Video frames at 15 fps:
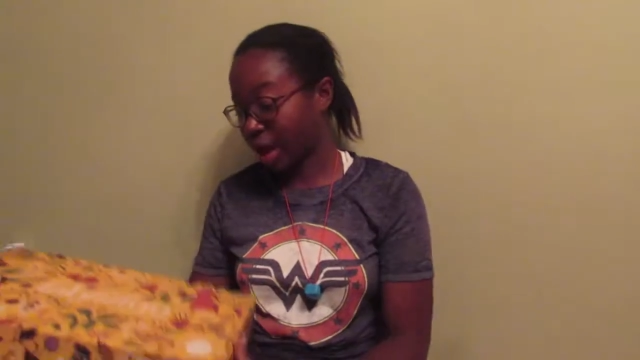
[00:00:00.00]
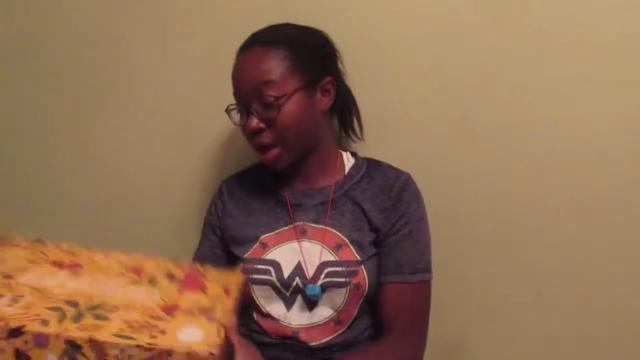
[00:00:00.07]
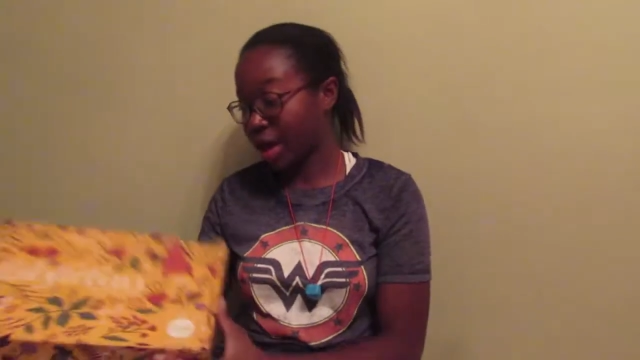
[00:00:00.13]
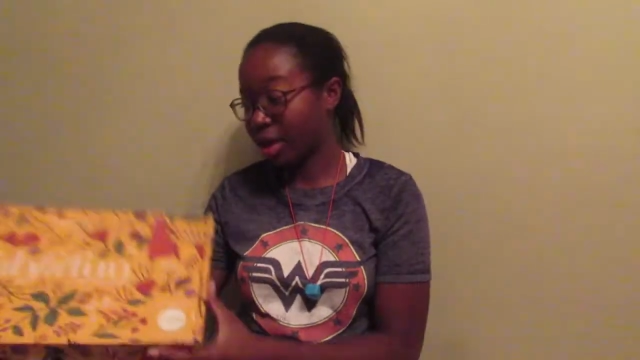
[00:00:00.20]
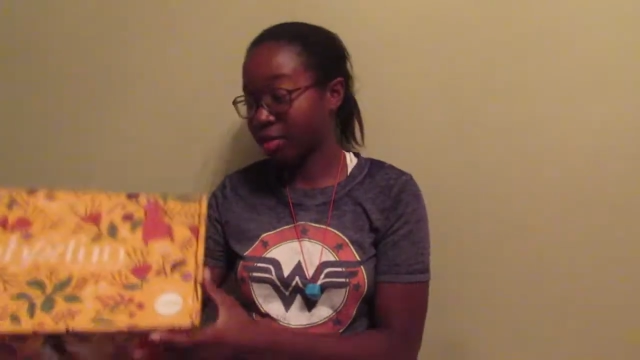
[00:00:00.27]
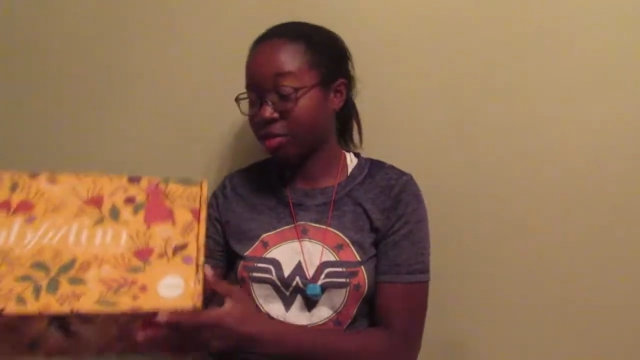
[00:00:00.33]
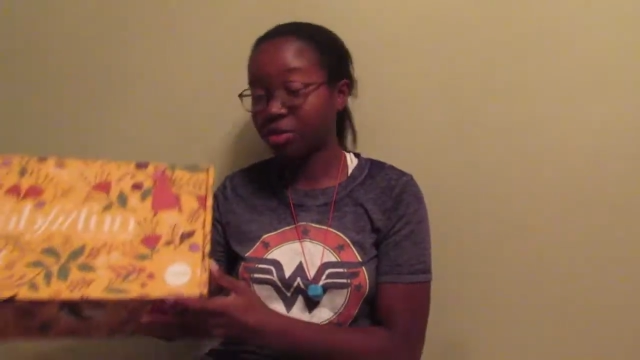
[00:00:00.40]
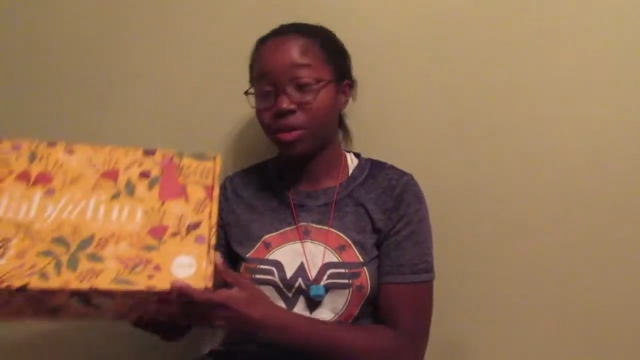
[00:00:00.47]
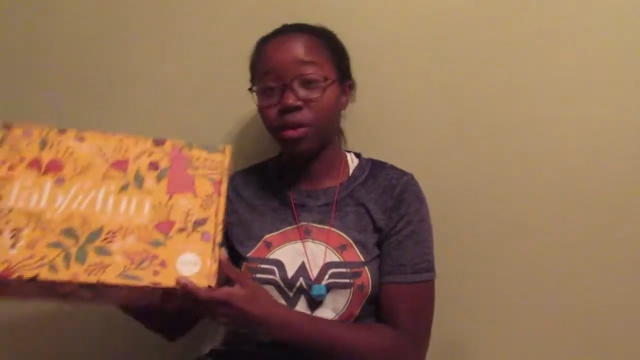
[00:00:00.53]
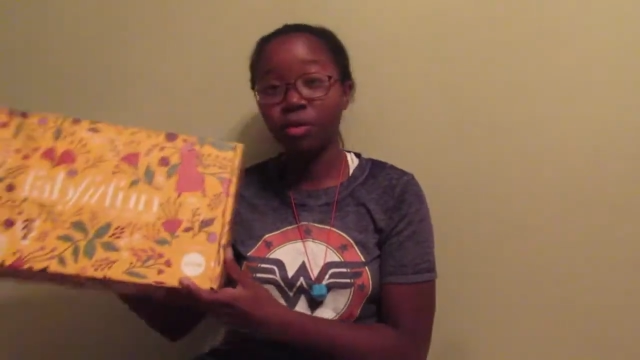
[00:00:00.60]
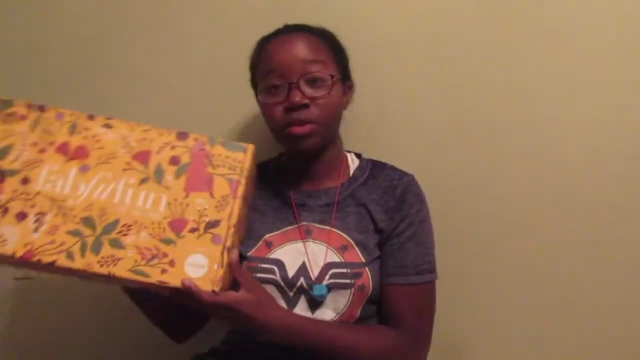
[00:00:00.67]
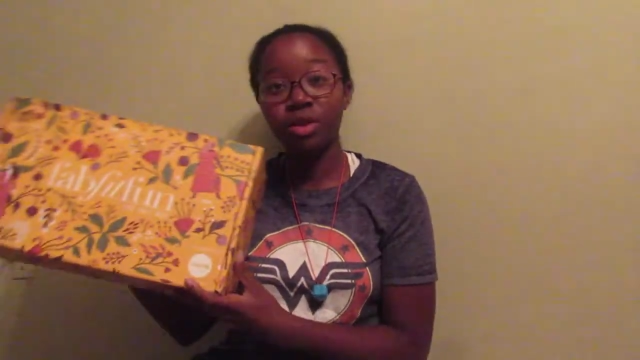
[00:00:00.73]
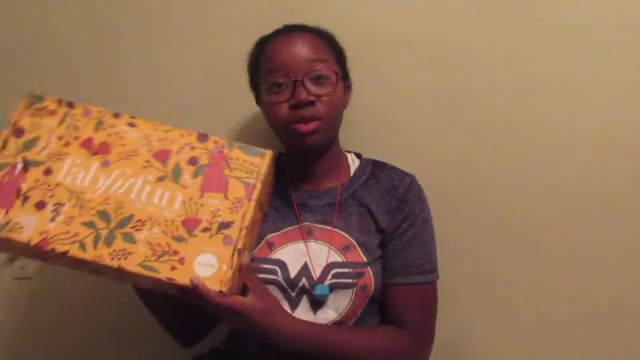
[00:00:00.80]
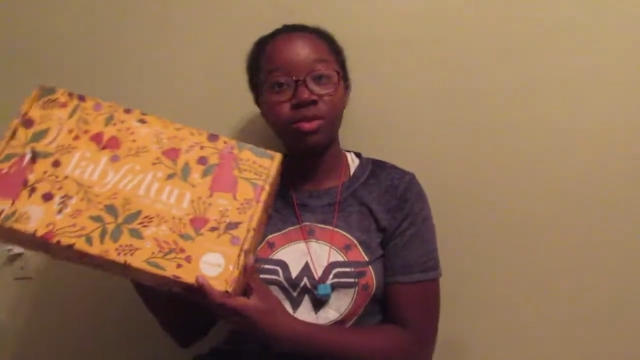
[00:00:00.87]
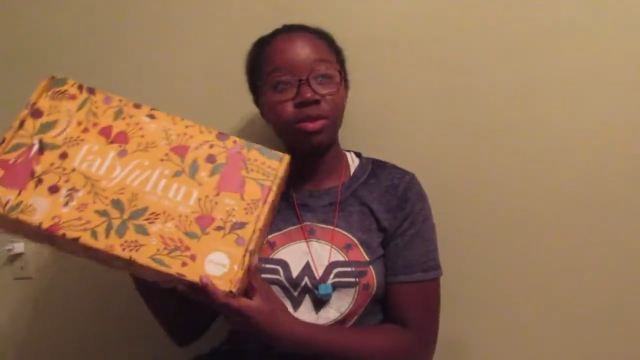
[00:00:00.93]
And so
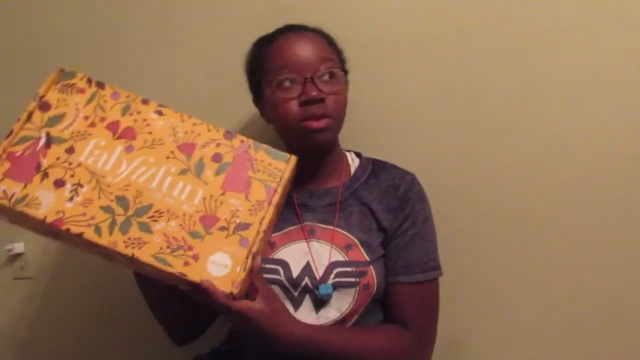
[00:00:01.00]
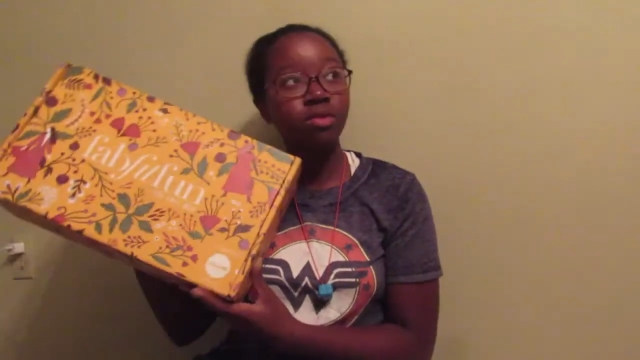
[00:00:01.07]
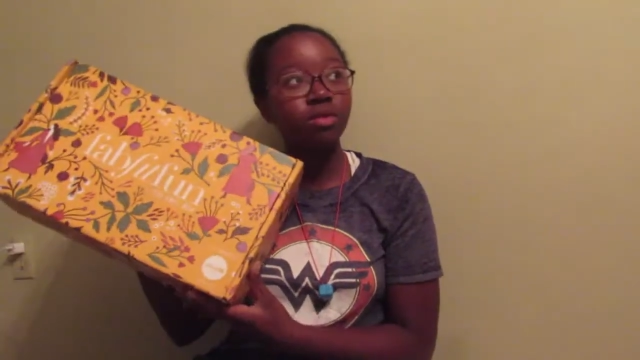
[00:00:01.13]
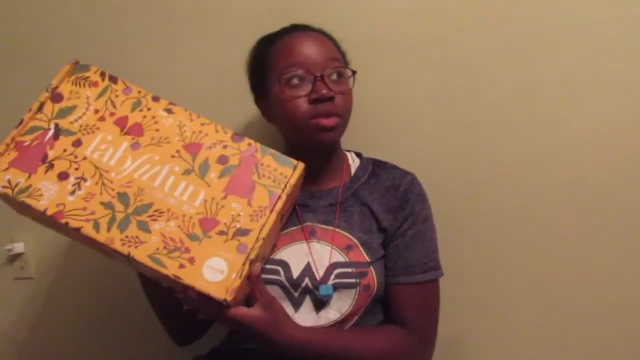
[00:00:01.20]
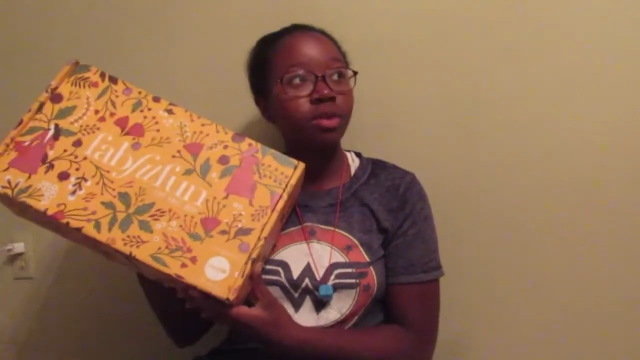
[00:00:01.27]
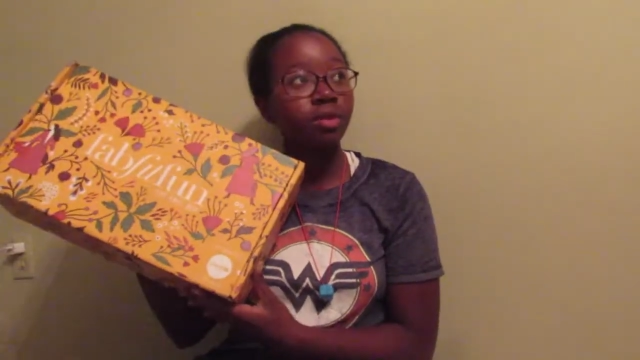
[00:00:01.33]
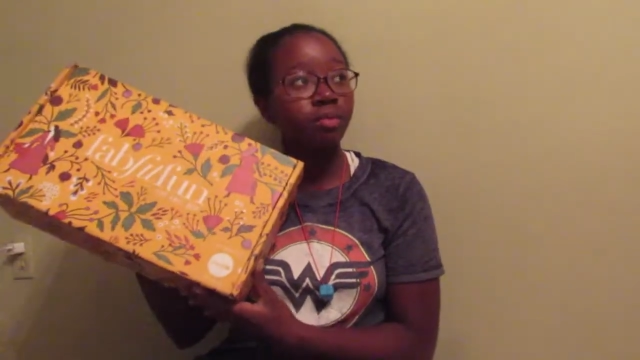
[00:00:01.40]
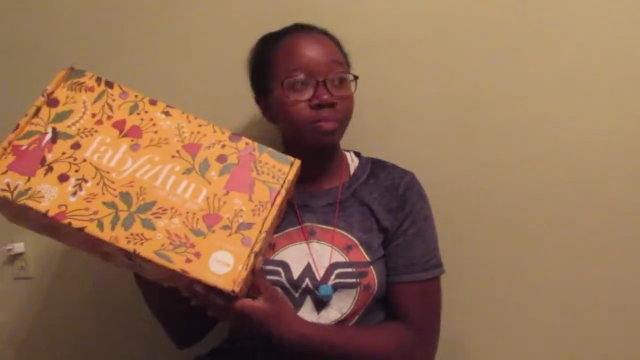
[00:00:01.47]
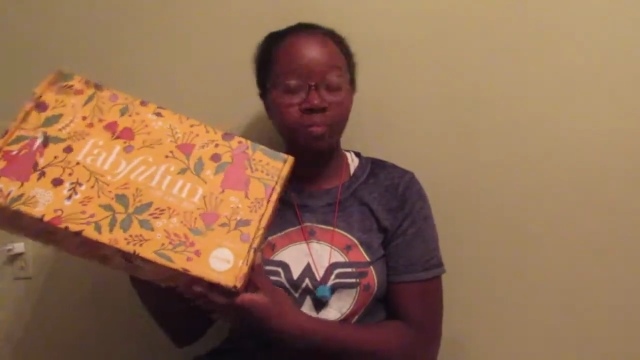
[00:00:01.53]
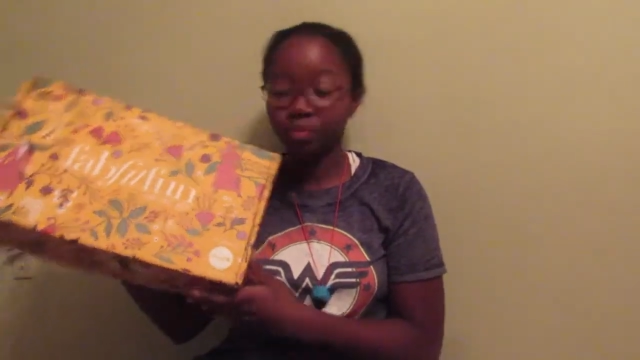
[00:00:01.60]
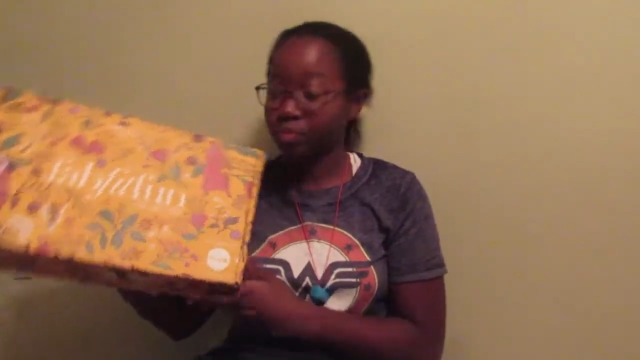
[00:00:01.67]
this is the